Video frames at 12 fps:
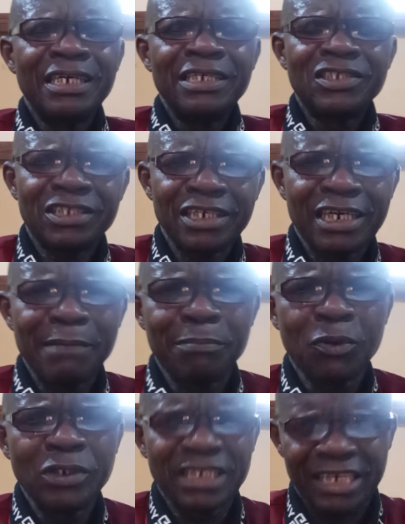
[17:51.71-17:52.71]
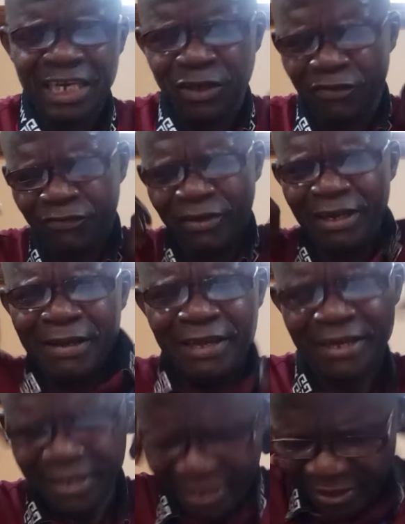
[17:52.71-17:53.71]
Cerebral is a kind of
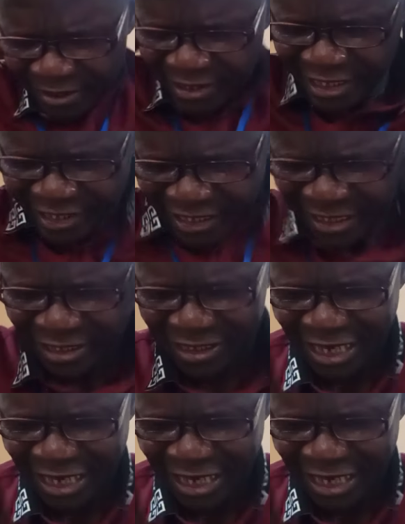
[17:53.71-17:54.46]
disease